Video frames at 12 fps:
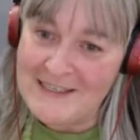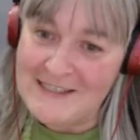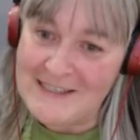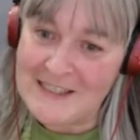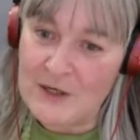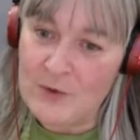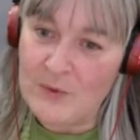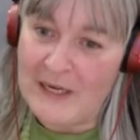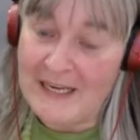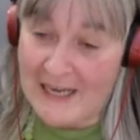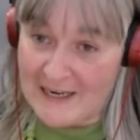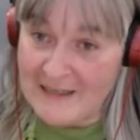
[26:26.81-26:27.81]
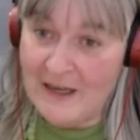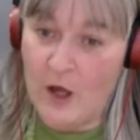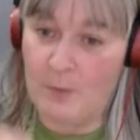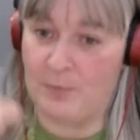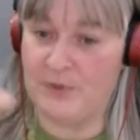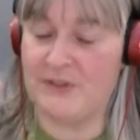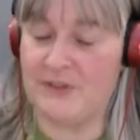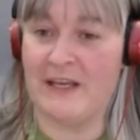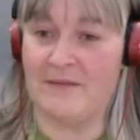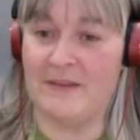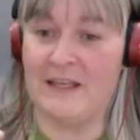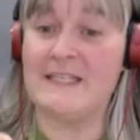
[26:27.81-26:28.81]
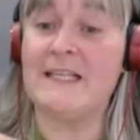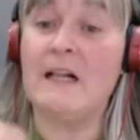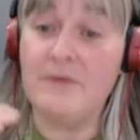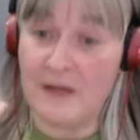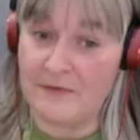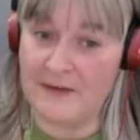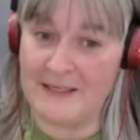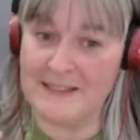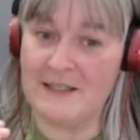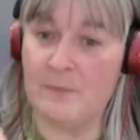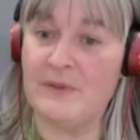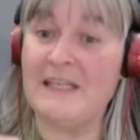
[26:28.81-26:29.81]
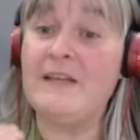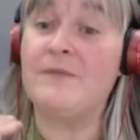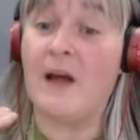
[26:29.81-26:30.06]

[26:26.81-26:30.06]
So again, it upped their, their self efficacy, their belief,